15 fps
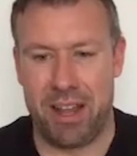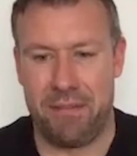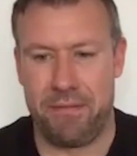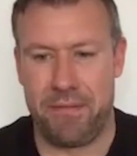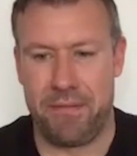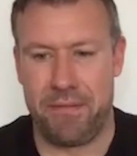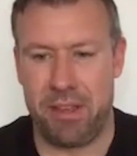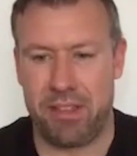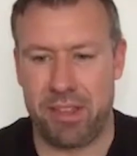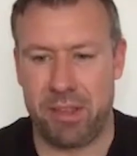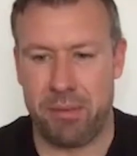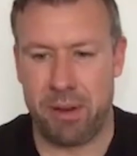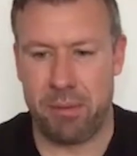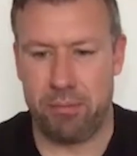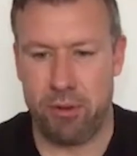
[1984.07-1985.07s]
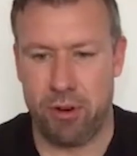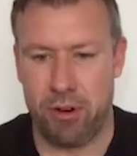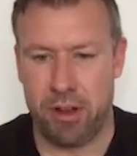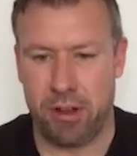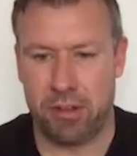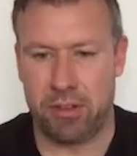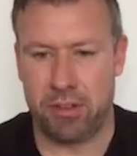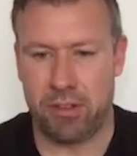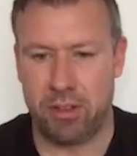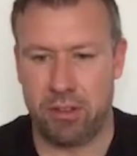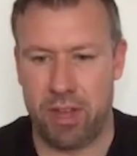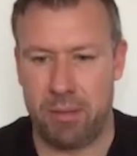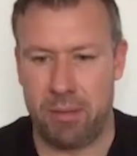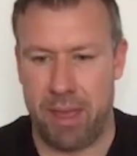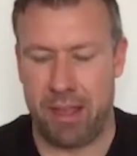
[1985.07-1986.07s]
very similar products, so
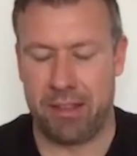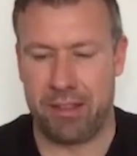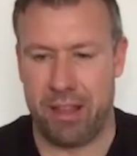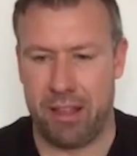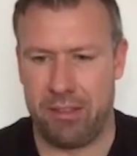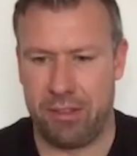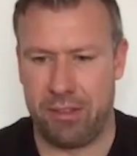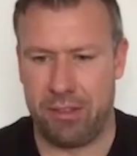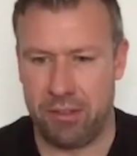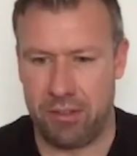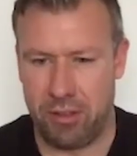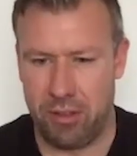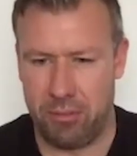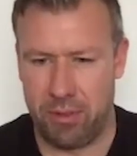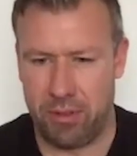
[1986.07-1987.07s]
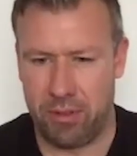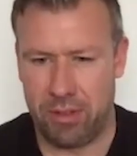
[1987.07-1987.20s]
they make sense to consumers.